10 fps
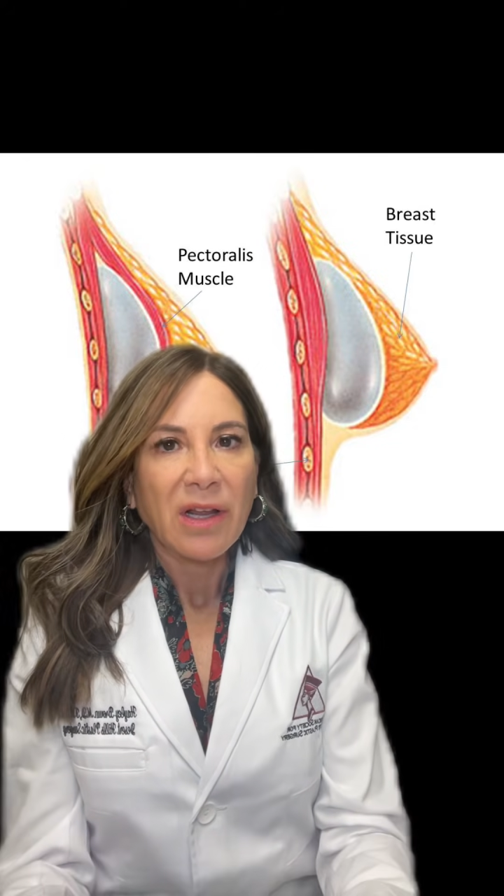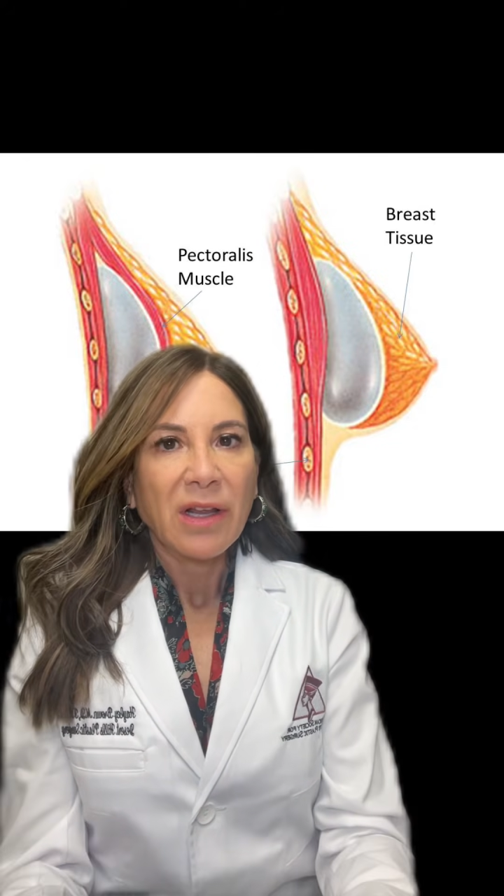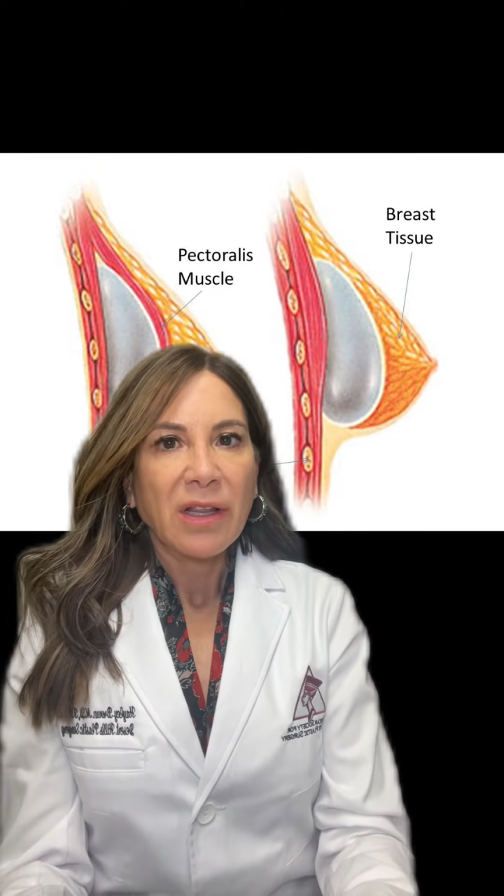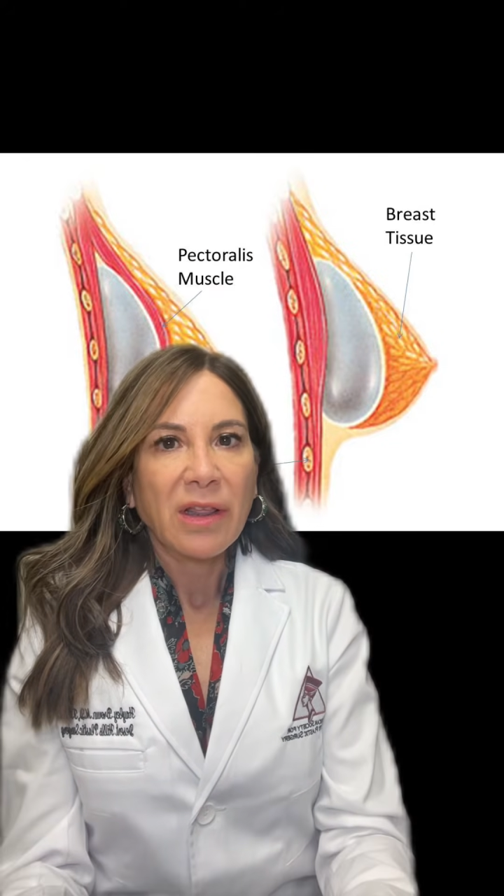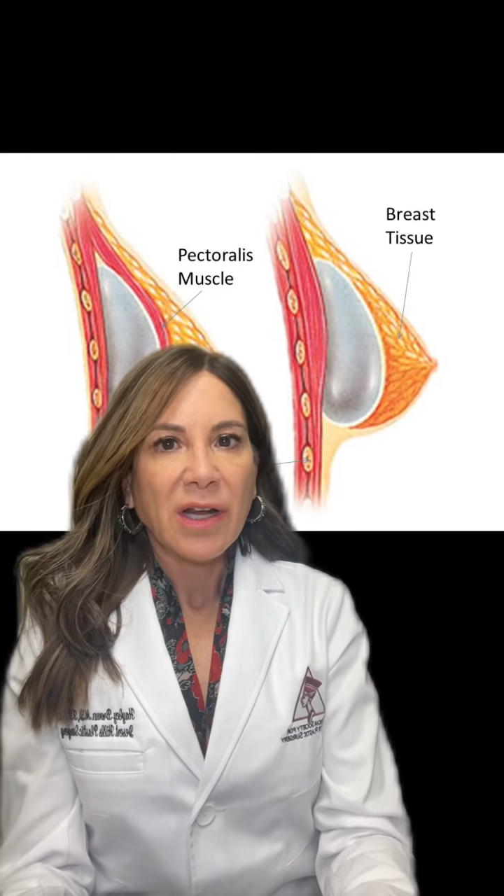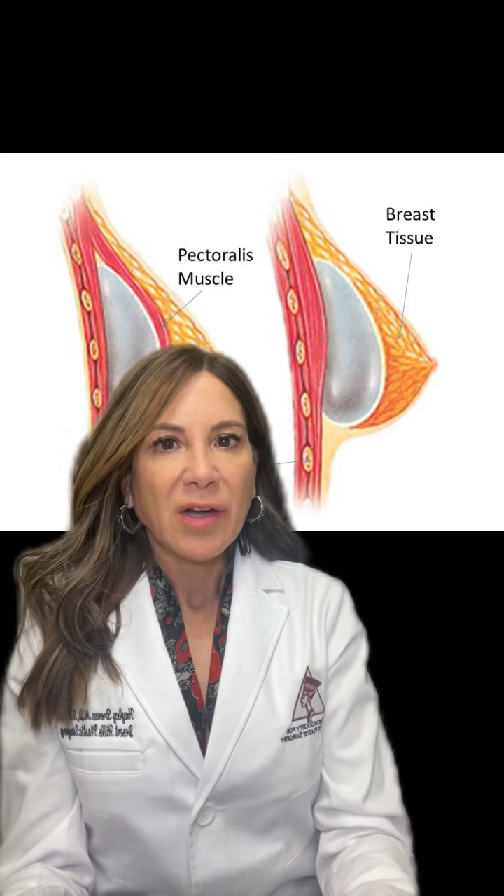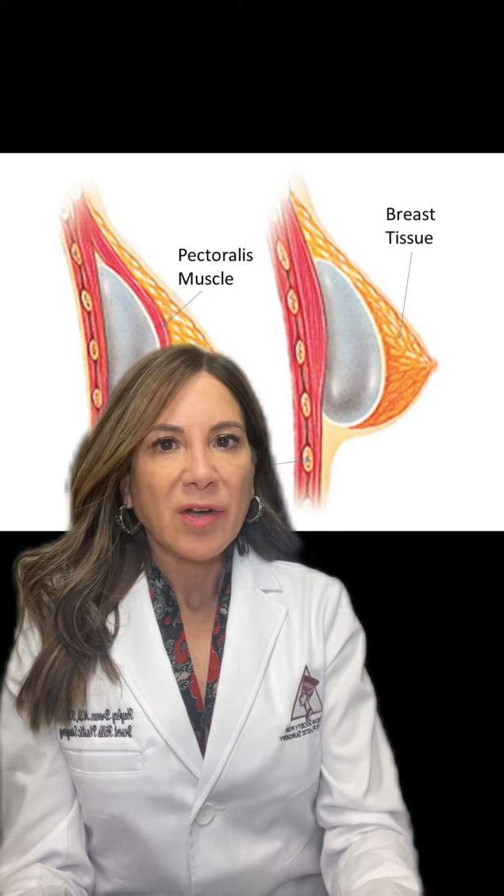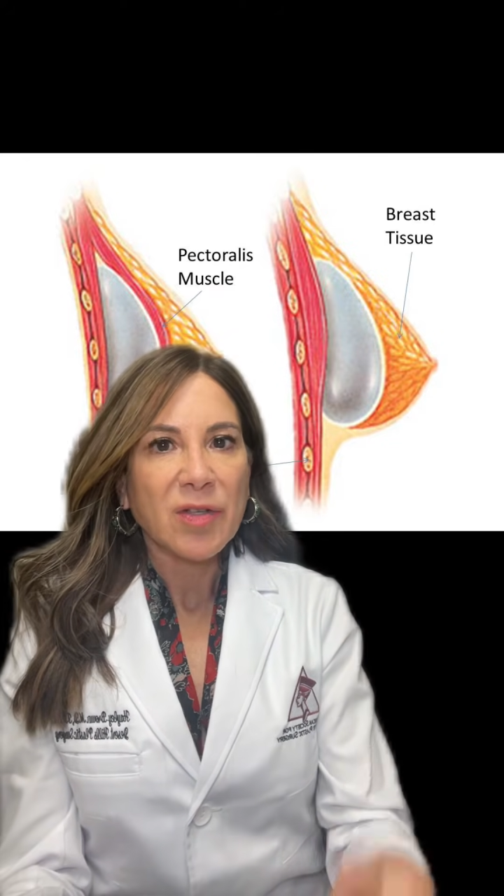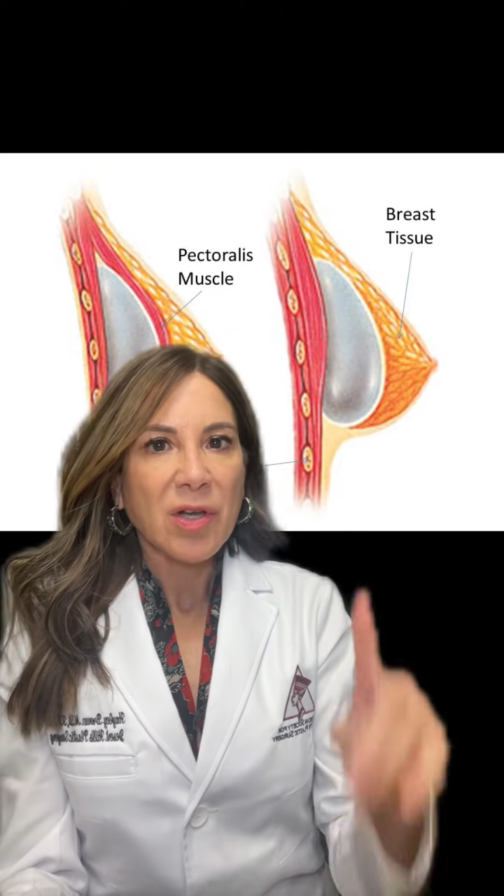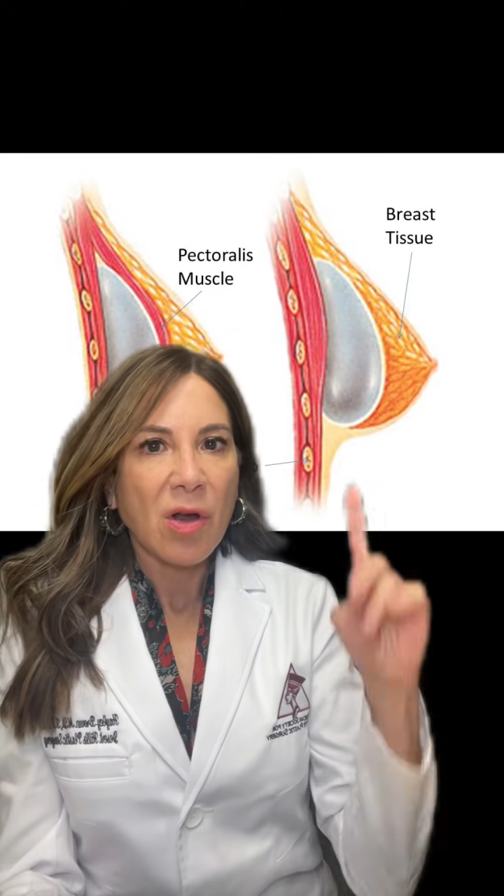
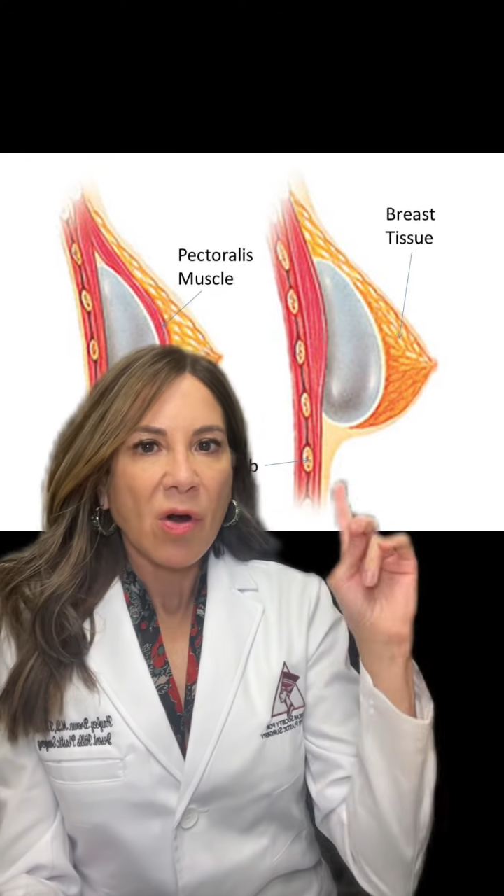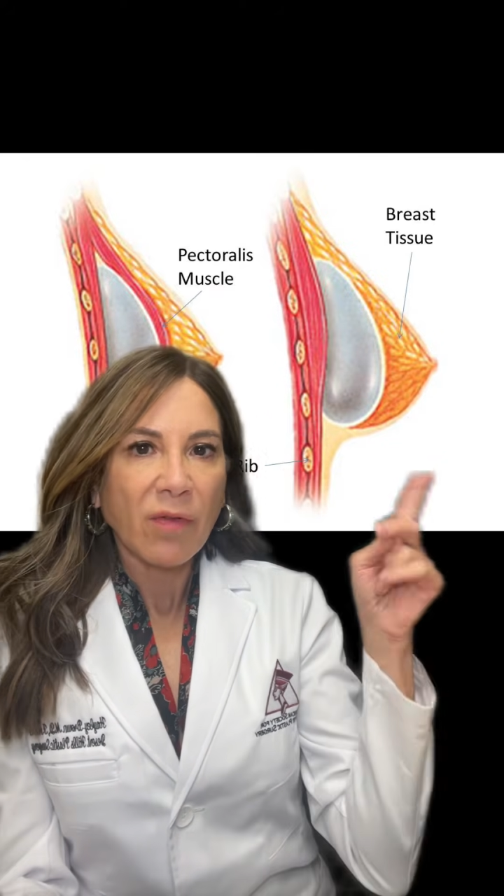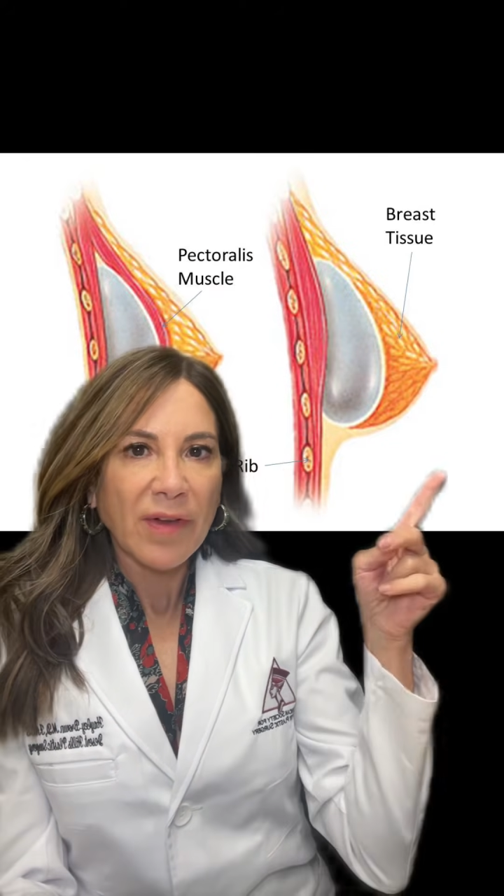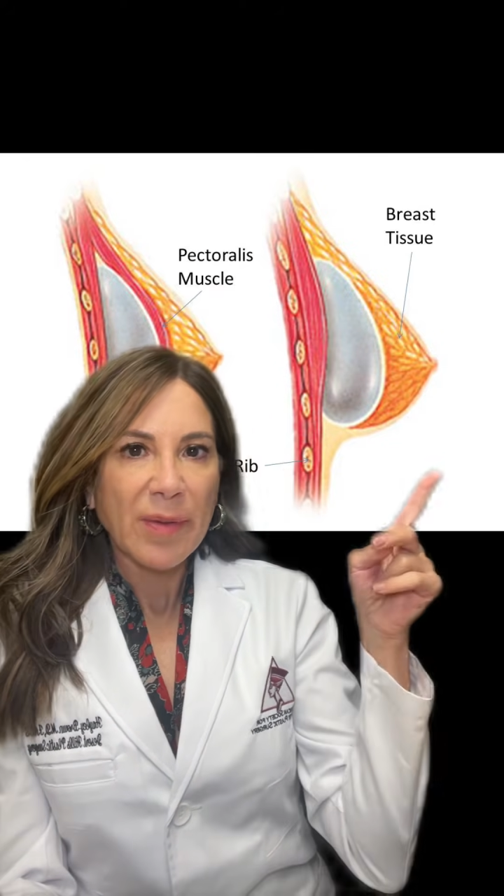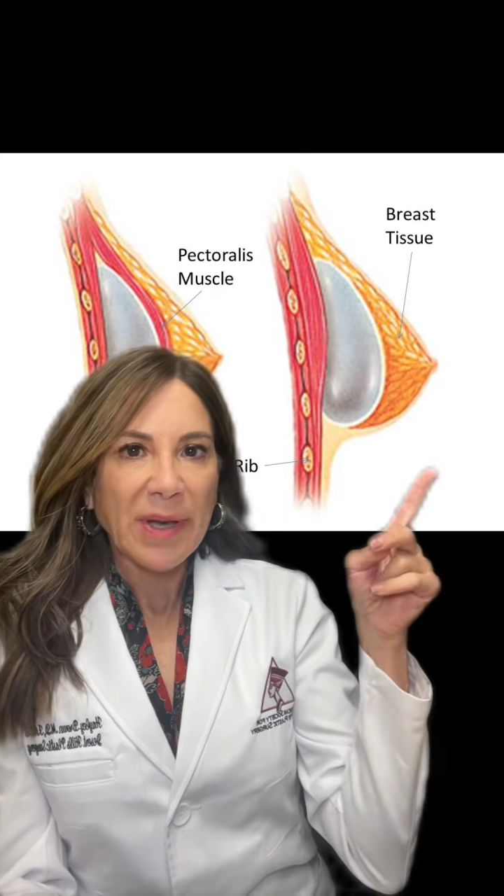There's over the